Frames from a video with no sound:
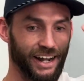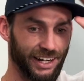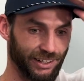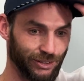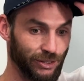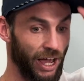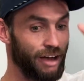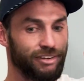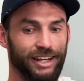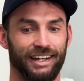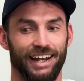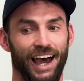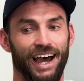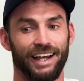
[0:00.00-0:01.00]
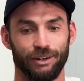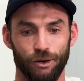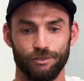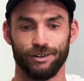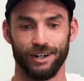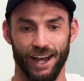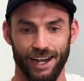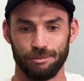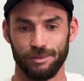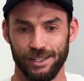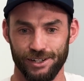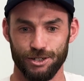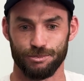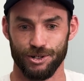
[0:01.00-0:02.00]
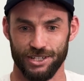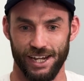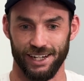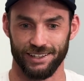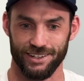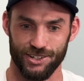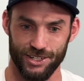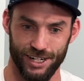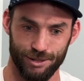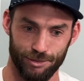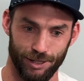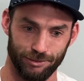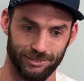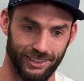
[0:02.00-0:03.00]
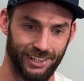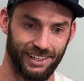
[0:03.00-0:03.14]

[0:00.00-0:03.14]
Like, I've hit over 9 meters per second this year, but